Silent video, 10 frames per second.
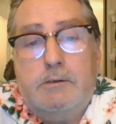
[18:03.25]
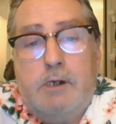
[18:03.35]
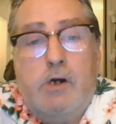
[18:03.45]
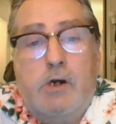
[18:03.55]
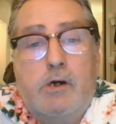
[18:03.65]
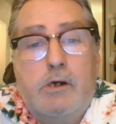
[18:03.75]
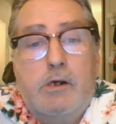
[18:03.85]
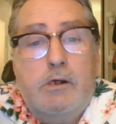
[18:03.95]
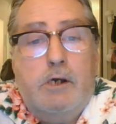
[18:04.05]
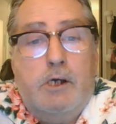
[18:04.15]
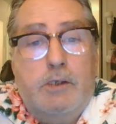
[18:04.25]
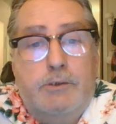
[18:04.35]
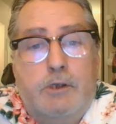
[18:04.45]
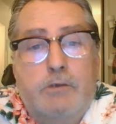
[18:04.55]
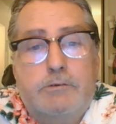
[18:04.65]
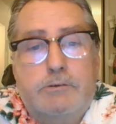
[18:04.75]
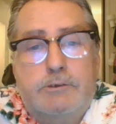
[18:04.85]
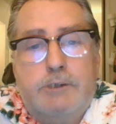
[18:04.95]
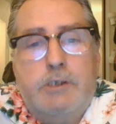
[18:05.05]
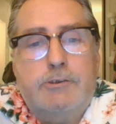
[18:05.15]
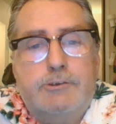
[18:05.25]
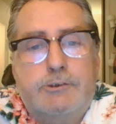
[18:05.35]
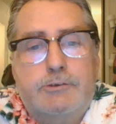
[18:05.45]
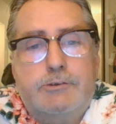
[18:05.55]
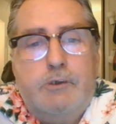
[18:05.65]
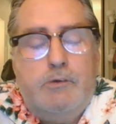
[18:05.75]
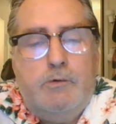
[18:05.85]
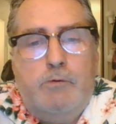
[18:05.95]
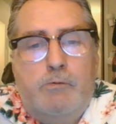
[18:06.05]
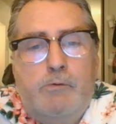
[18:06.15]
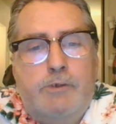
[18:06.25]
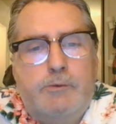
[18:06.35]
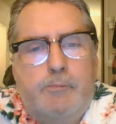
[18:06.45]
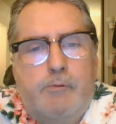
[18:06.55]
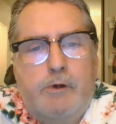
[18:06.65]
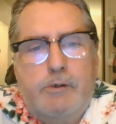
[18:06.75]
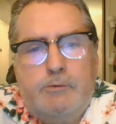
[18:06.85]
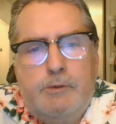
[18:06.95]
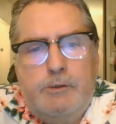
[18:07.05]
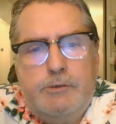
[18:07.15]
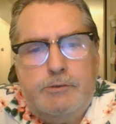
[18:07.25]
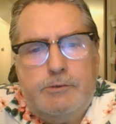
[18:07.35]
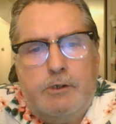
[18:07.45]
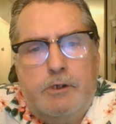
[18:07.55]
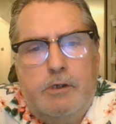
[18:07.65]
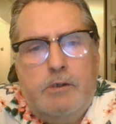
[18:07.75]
our adult intelligence, when we reach a point where we start